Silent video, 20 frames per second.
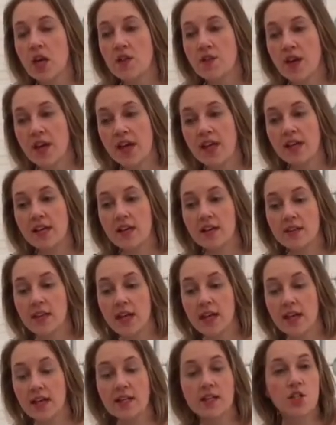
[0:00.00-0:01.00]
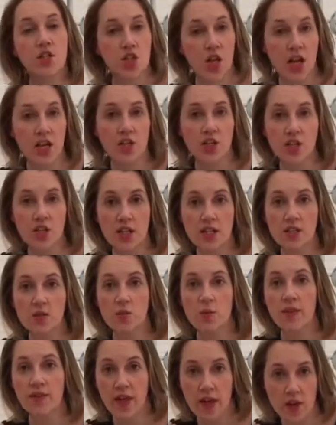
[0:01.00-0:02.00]
they interchange this
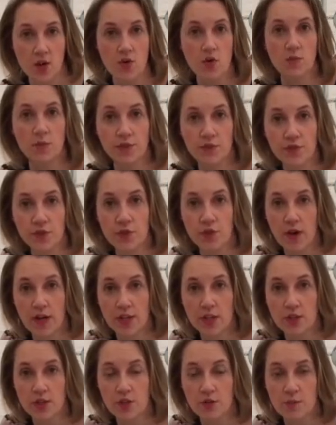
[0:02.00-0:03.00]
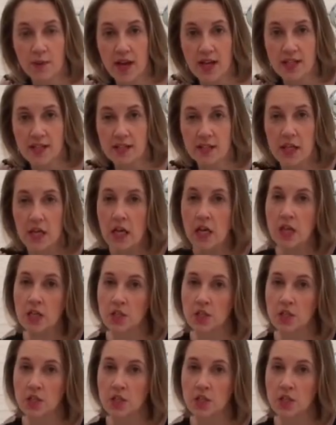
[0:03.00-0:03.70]
with their normal fluoride toothpaste,